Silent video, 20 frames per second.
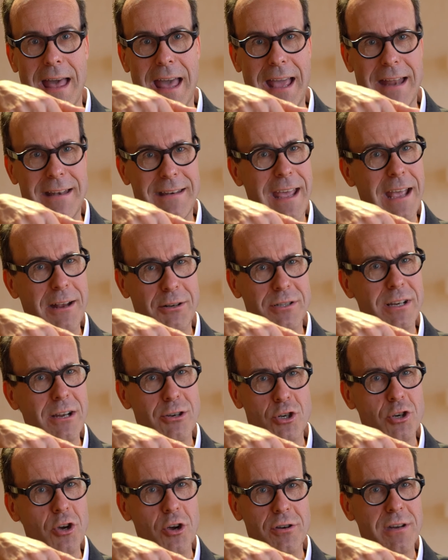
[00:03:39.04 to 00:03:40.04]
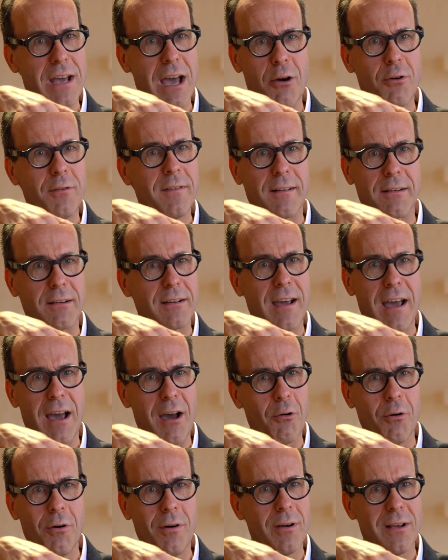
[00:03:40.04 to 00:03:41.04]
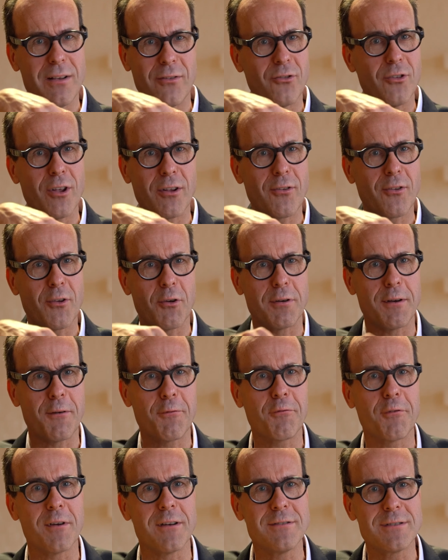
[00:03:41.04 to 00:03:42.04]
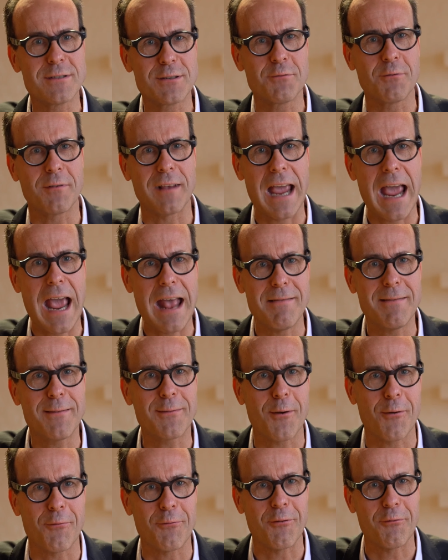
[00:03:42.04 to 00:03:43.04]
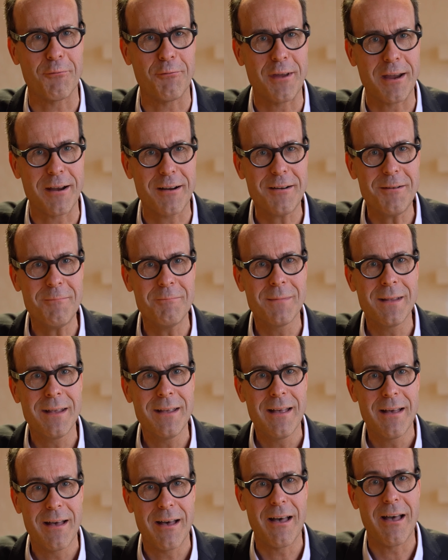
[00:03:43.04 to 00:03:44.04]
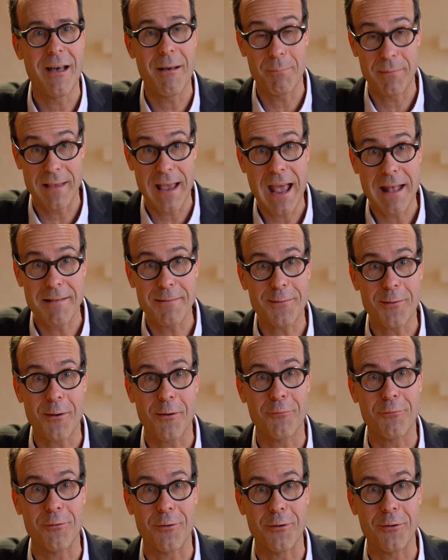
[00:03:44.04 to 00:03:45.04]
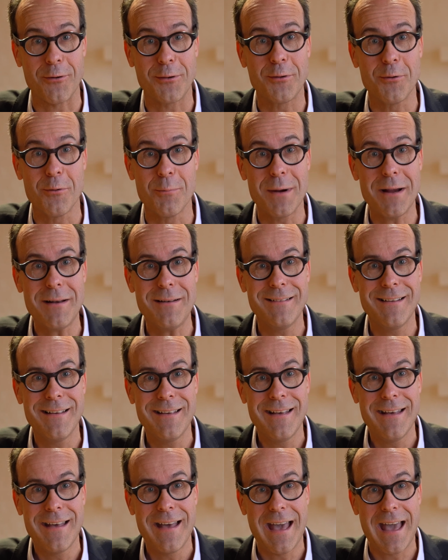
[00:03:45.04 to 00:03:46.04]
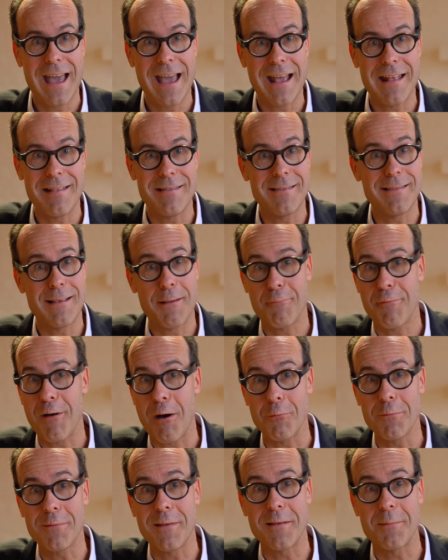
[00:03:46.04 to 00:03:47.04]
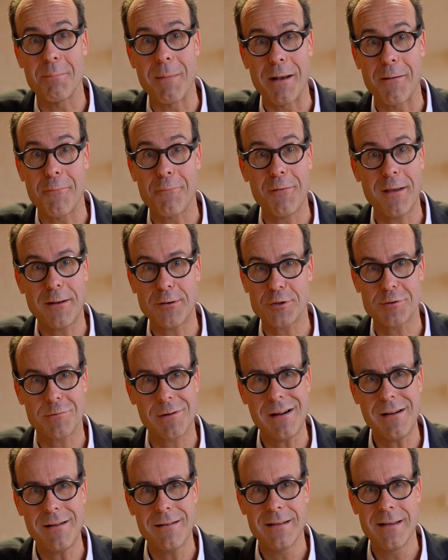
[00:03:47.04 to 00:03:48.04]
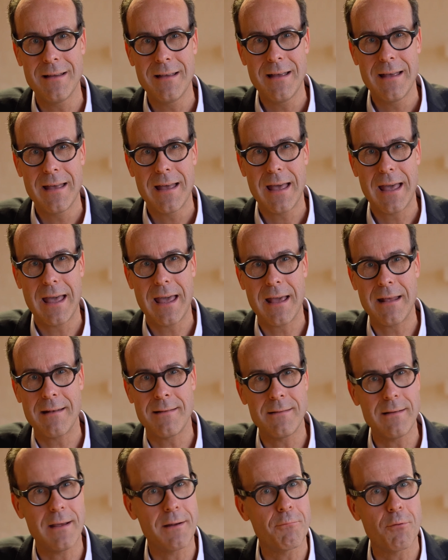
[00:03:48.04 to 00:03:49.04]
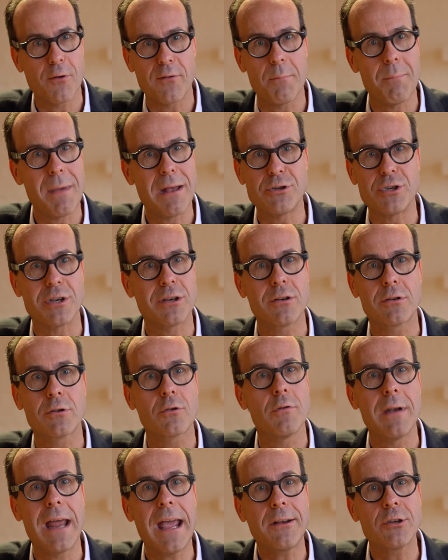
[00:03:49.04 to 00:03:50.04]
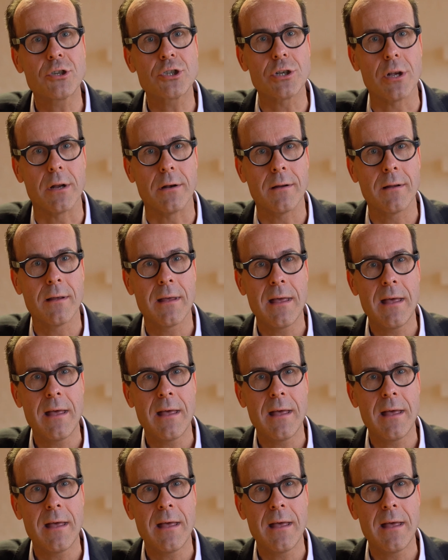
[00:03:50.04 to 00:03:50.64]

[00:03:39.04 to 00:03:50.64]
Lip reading: And actually it turned out that a cow is not so different to the hands of a finger, the hands of a human. And they found this manufacturer and it was a magic connection.